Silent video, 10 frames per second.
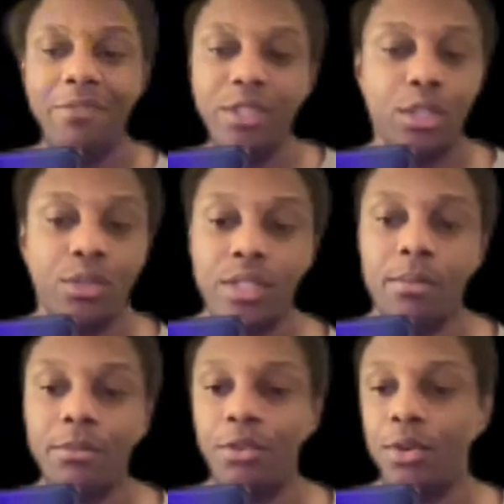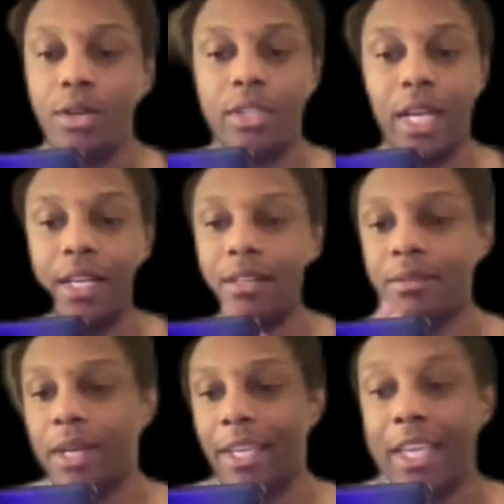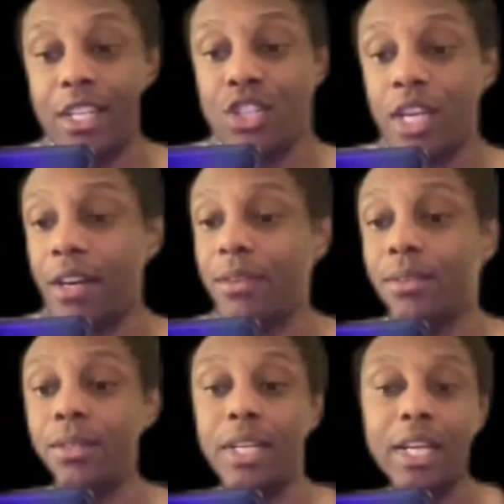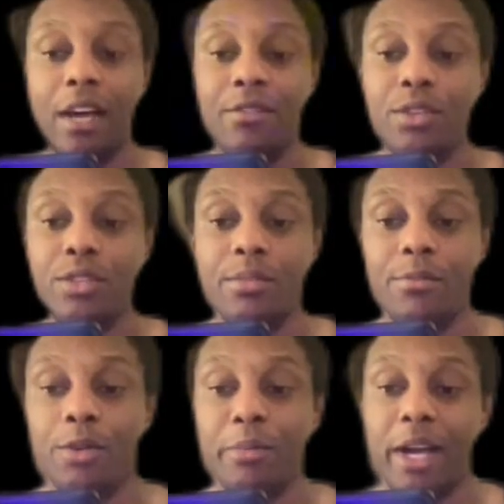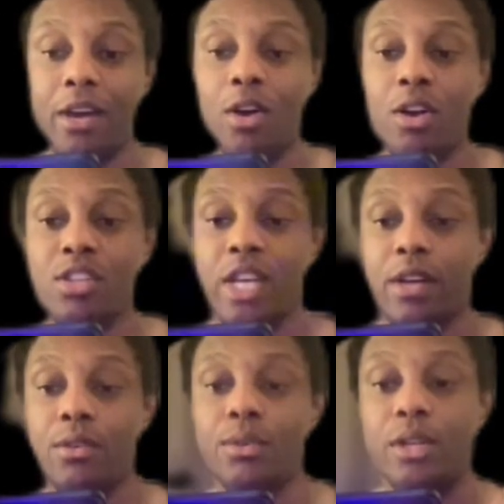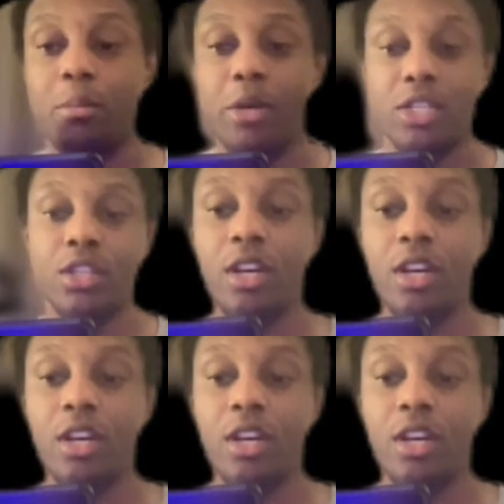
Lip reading: used them for like a kid's channel. I've used them for my horror channel and a bunch of